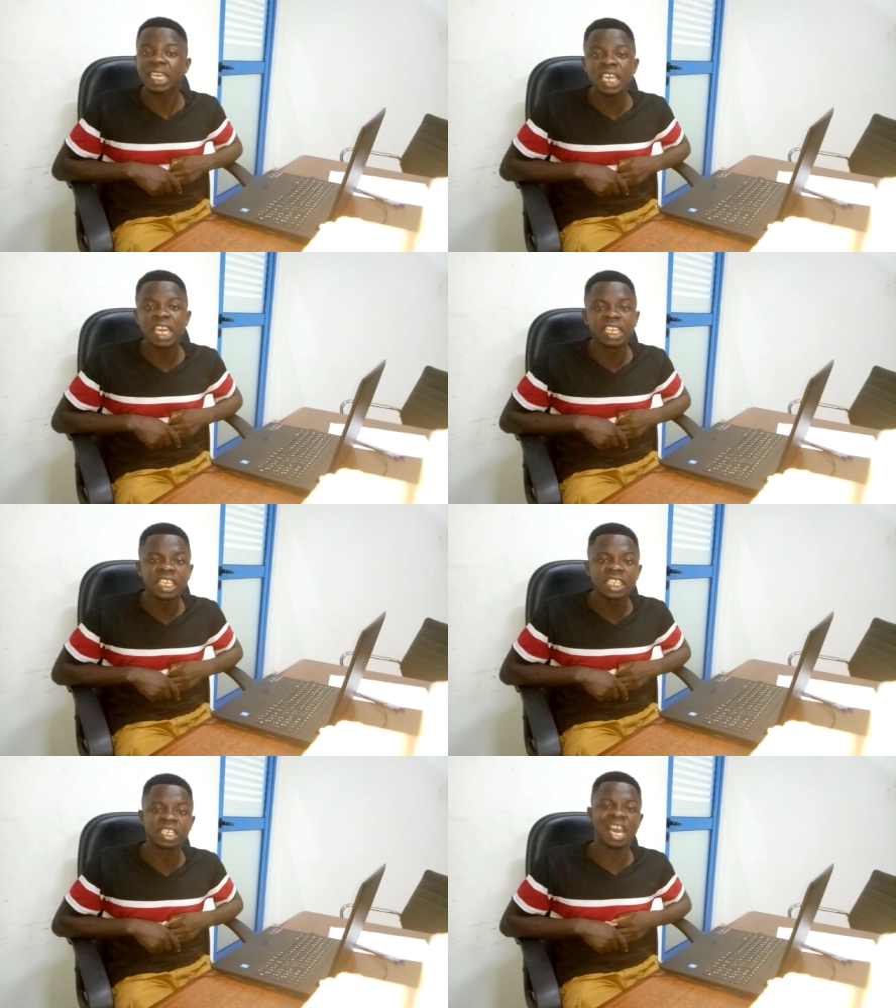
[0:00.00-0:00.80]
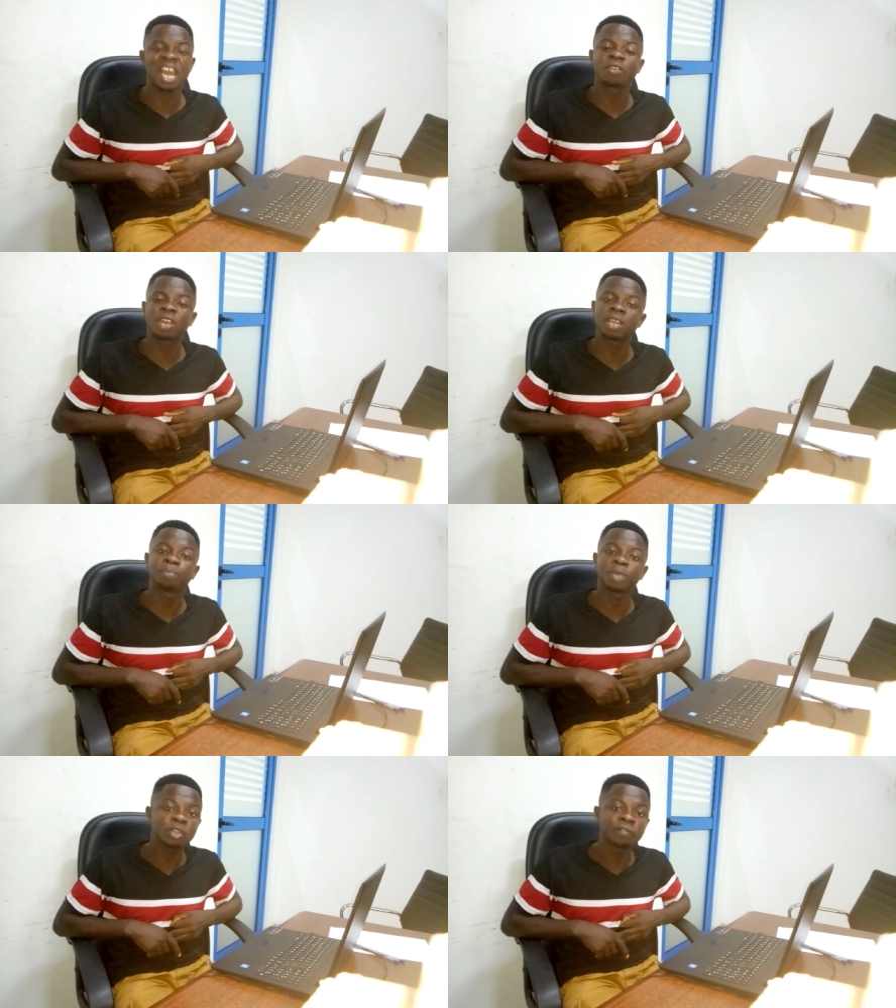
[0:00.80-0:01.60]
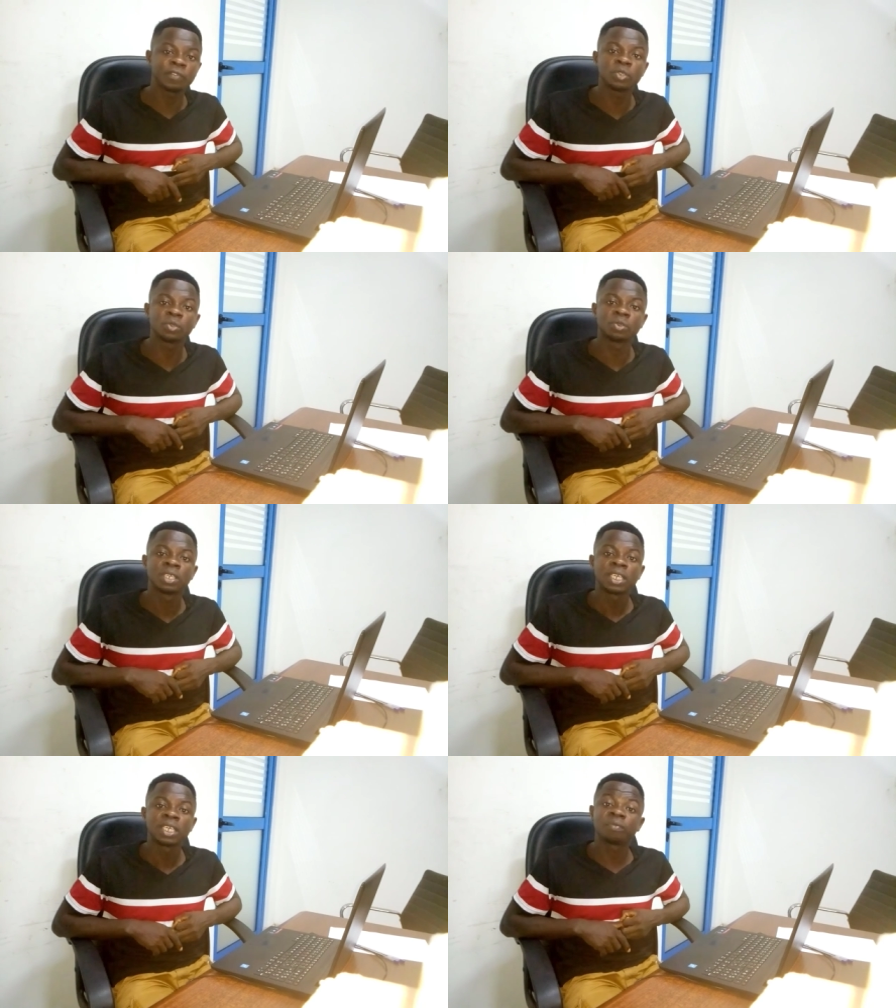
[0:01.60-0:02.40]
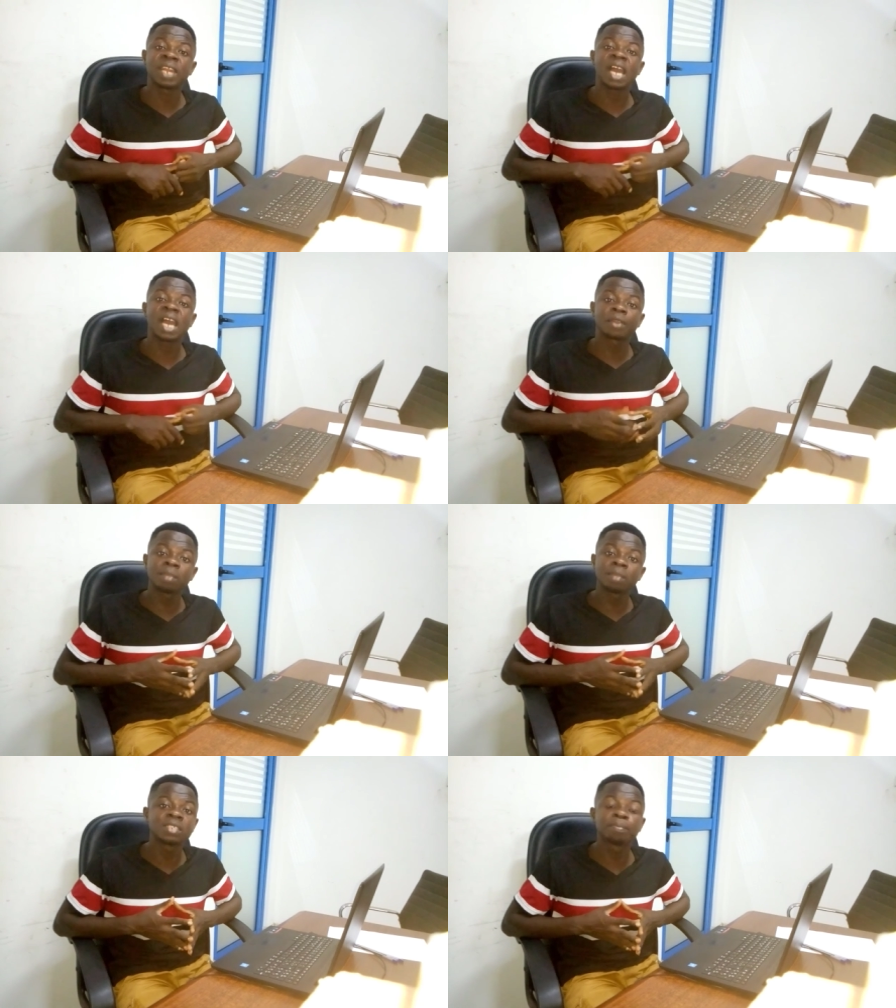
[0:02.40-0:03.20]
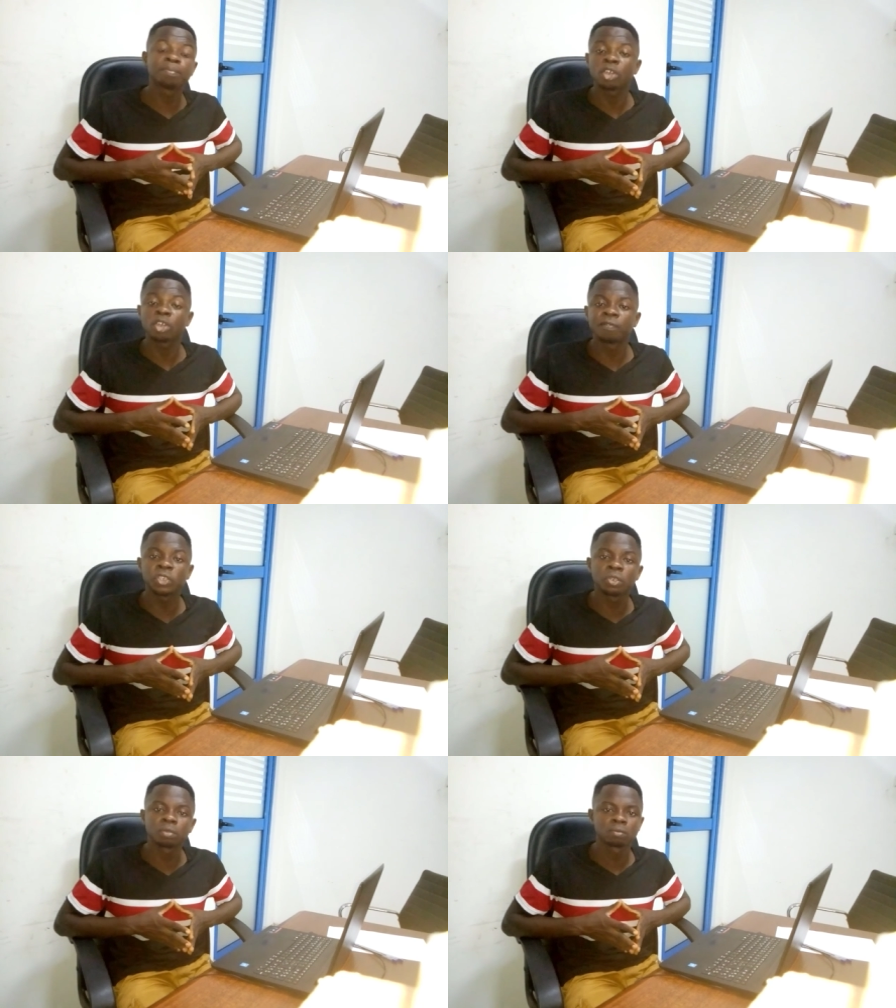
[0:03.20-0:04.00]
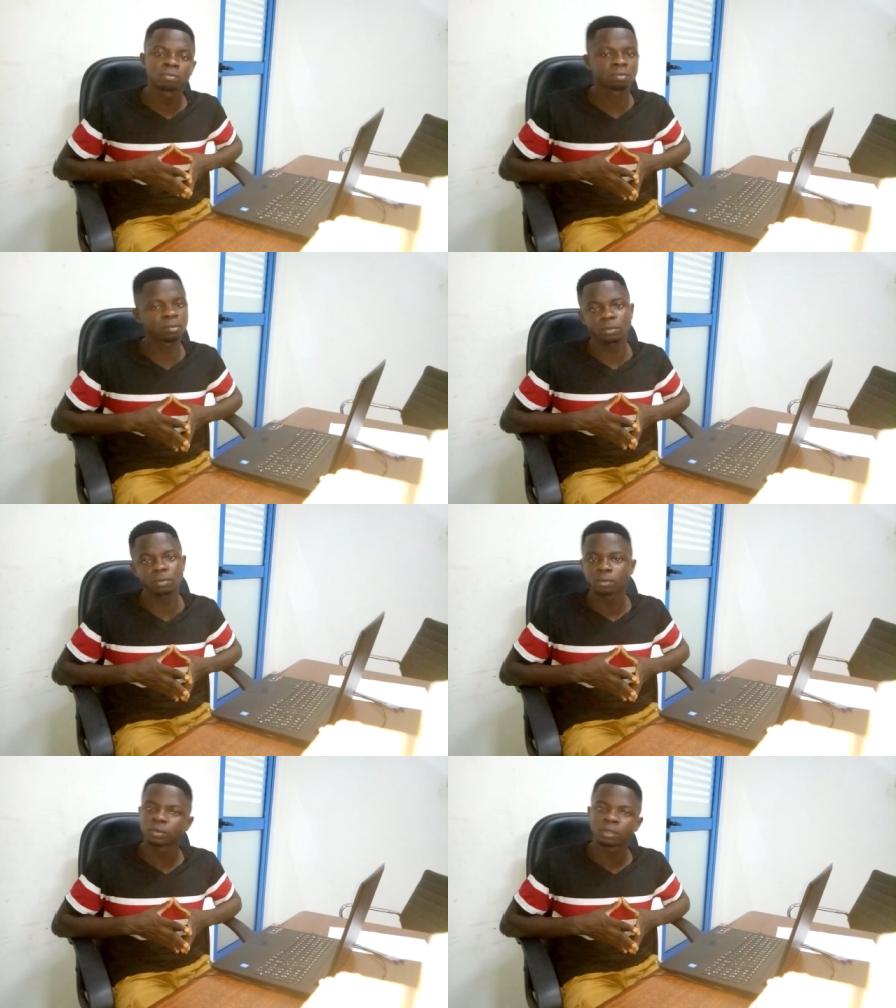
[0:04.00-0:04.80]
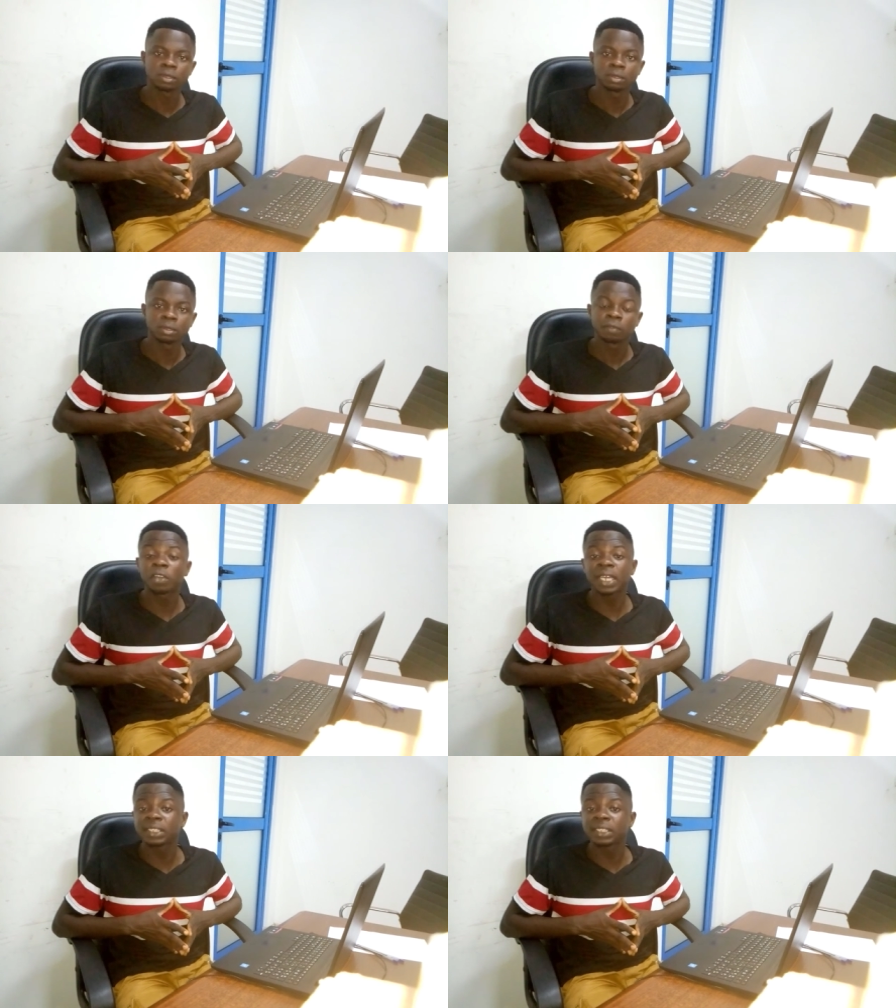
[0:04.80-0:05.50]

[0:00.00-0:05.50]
So just put it in your mind that I'm coming to have fun, or maybe I come to do what I love, or I want to